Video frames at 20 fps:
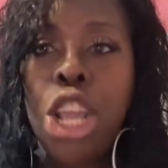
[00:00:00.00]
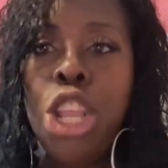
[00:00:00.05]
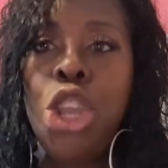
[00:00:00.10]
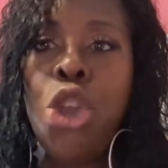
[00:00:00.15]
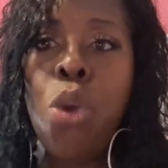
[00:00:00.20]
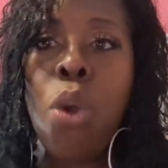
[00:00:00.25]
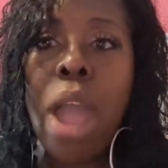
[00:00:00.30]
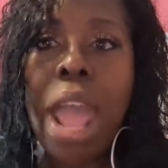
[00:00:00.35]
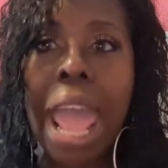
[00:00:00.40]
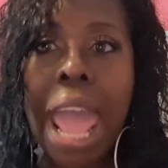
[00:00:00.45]

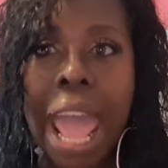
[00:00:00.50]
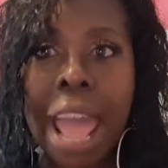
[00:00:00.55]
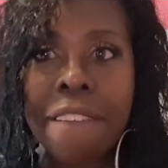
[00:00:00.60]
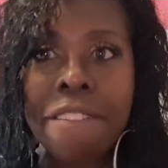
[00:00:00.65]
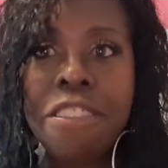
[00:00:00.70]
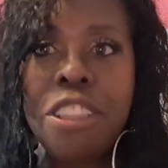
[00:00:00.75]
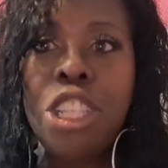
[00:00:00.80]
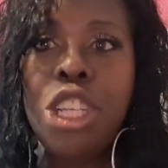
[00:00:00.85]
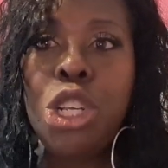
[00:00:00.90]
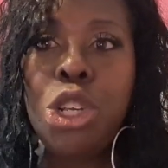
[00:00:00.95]
you have
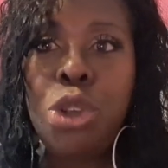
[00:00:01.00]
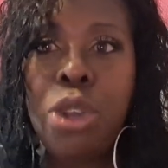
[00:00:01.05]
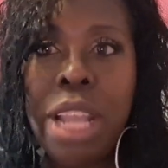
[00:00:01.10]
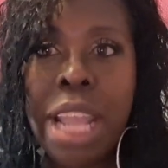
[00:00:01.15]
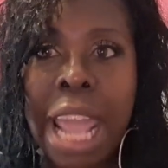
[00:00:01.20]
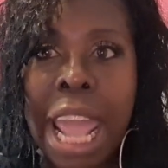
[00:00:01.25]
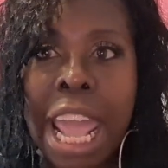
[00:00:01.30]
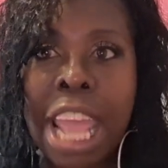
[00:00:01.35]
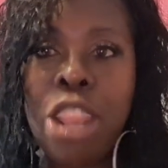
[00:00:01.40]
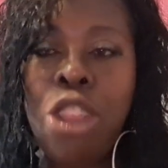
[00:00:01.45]
to
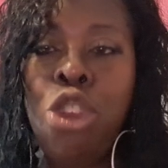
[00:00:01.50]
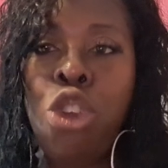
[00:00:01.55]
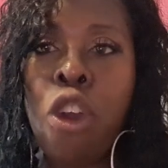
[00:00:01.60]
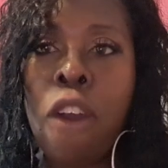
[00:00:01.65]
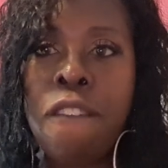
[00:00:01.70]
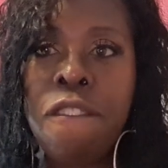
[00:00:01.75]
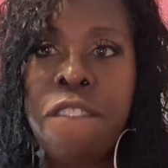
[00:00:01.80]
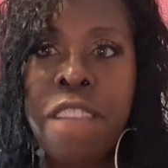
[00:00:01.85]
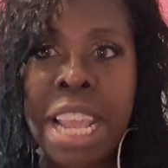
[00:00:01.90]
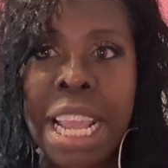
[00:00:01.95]
get
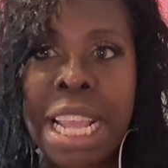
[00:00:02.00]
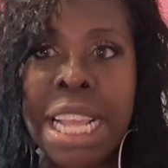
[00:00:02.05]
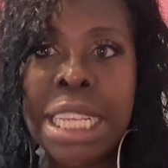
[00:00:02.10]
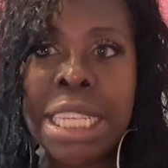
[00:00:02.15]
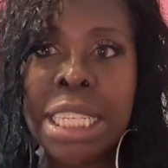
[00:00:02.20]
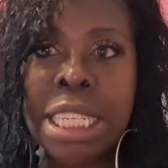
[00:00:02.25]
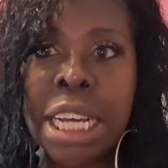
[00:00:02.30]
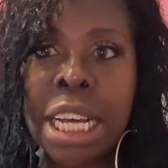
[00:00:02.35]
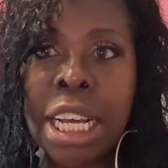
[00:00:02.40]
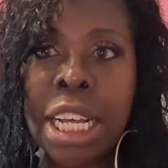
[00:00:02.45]
your
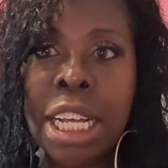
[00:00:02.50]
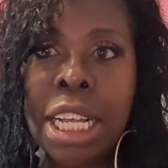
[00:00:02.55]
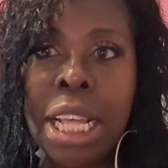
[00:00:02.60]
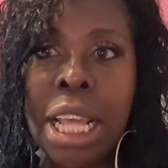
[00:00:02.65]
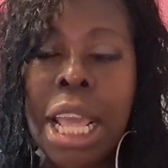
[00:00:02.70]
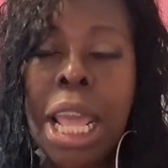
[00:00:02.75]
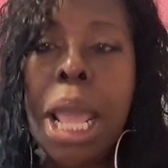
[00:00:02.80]
visa